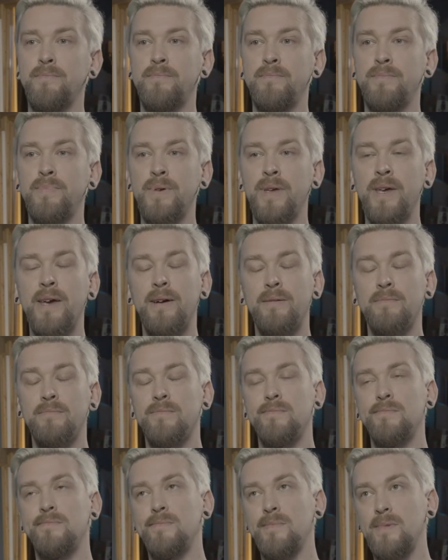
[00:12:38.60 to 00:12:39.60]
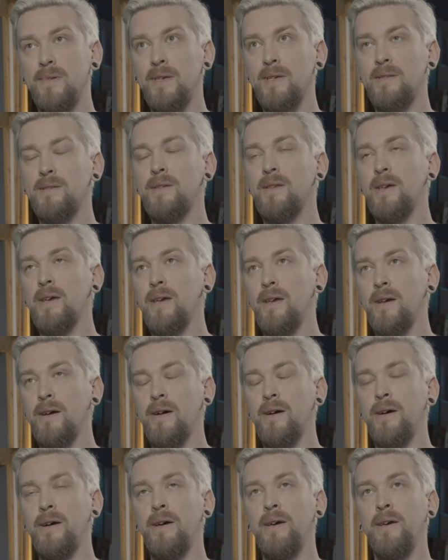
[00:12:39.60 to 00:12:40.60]
But yeah, yesterday
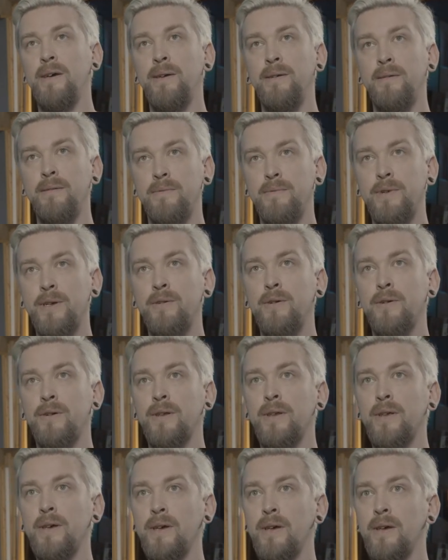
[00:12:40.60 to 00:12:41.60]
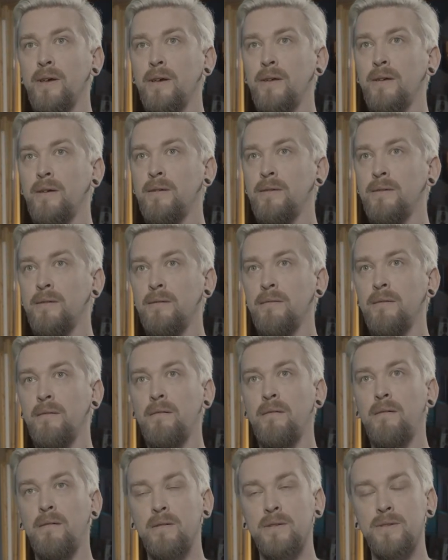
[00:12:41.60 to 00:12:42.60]
I recorded an
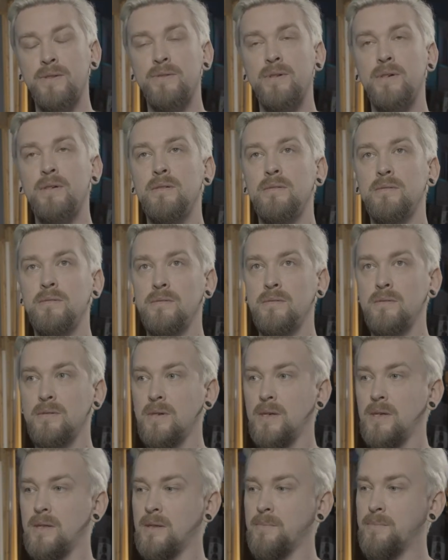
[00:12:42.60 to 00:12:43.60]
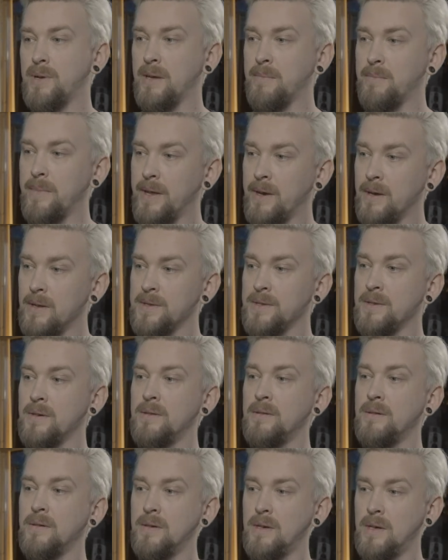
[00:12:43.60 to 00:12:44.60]
orchestra that played
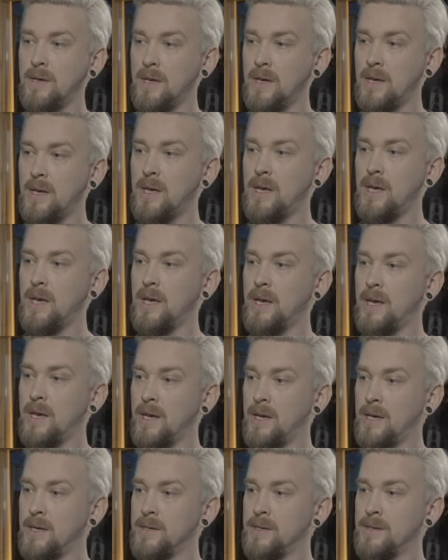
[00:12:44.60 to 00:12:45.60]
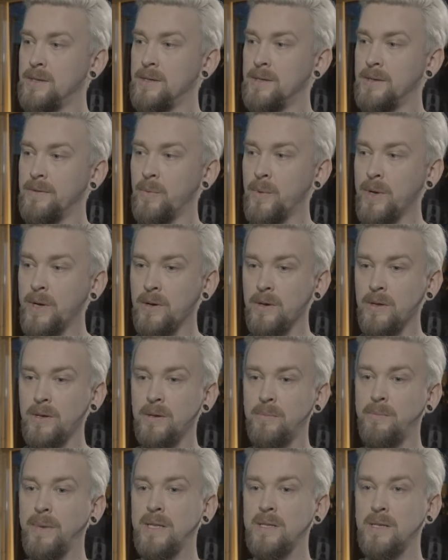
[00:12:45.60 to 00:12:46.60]
Mendelssohn, and we're
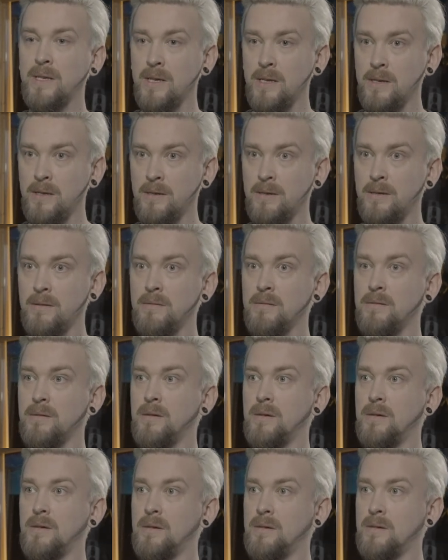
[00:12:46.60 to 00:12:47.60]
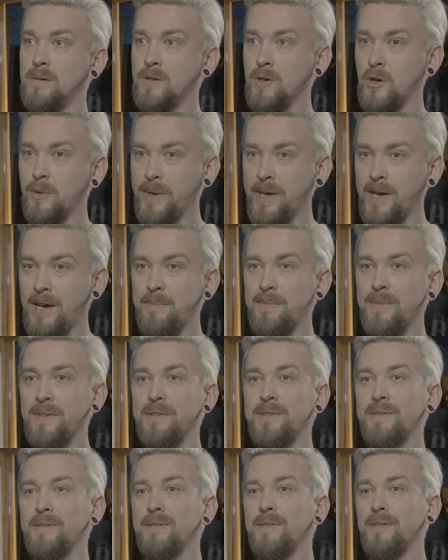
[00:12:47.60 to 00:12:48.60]
gonna mix it in Dolby
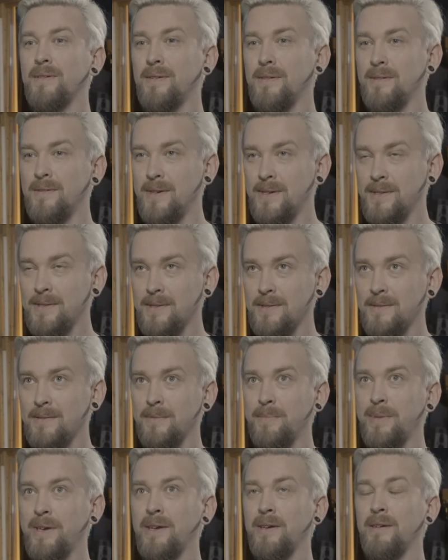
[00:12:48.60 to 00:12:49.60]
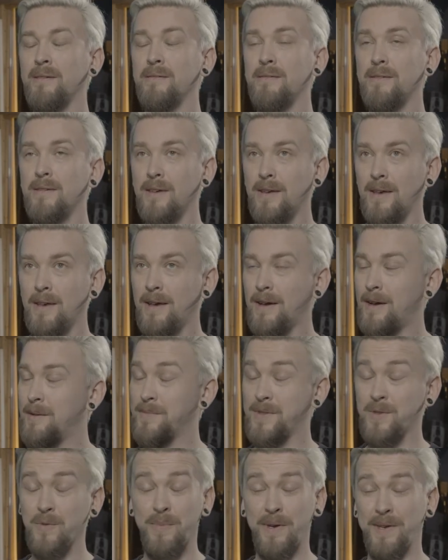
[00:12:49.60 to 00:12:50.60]
Atmos. It's gonna be,
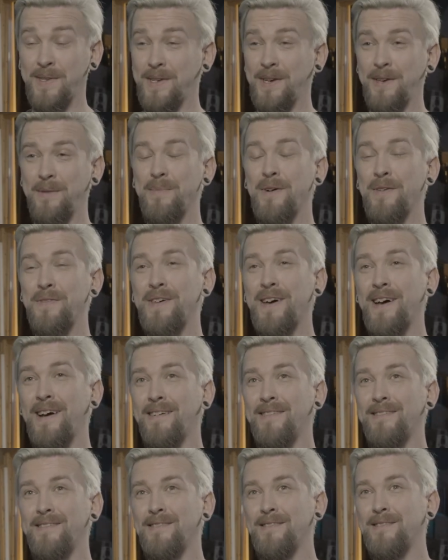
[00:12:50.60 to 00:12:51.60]
I'm super excited about that.